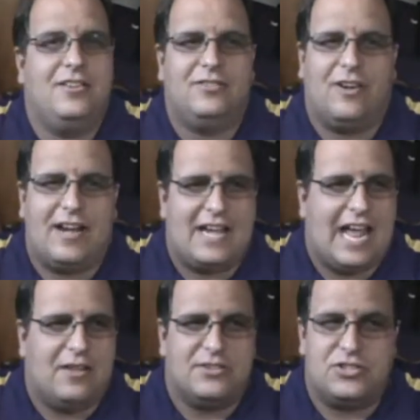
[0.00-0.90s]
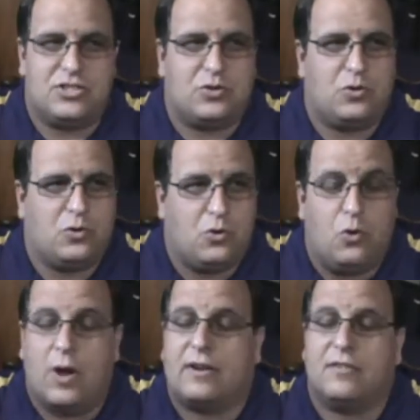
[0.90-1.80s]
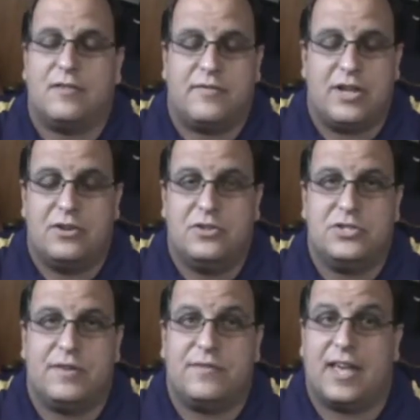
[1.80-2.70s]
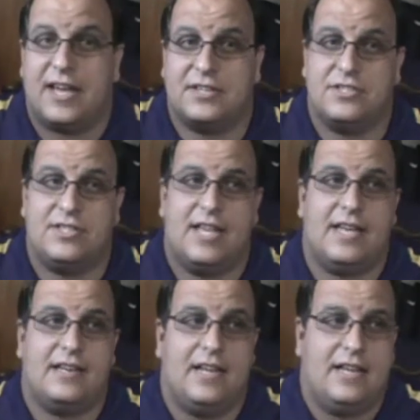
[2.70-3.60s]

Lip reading: right now it's just quick reviews of things that